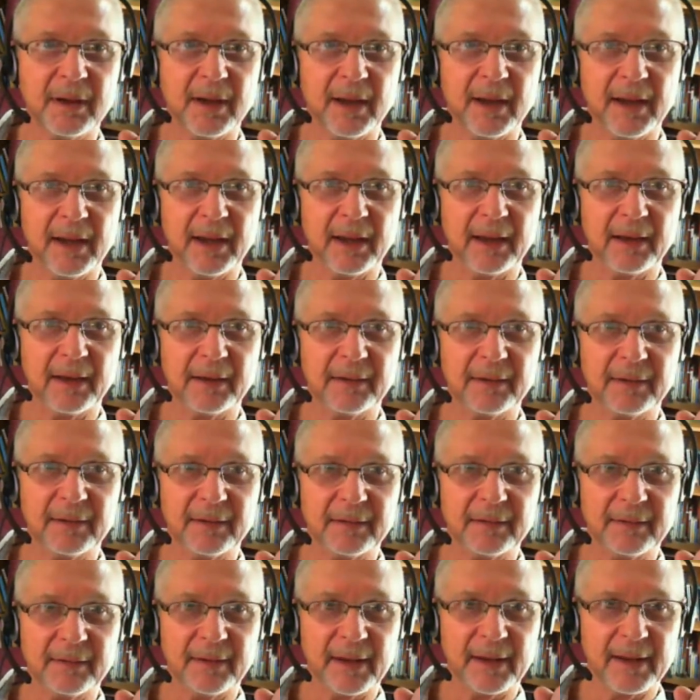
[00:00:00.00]
and
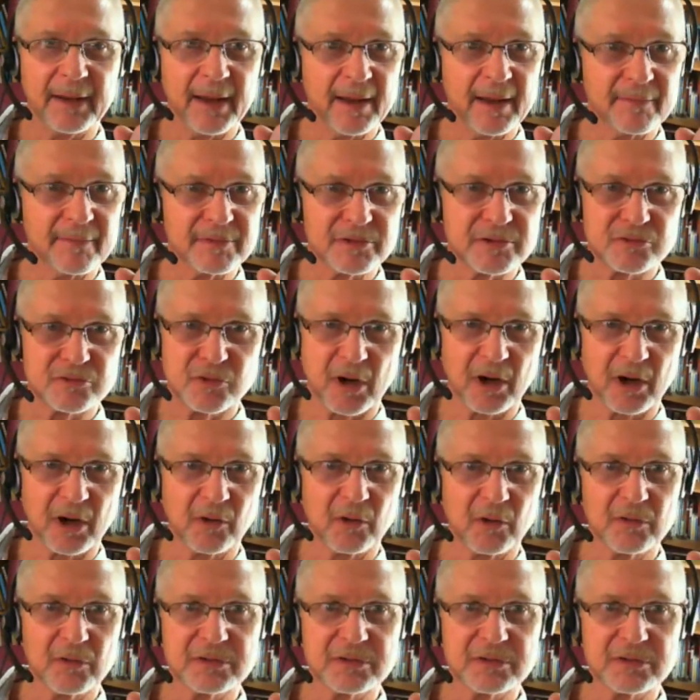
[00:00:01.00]
they have struggles,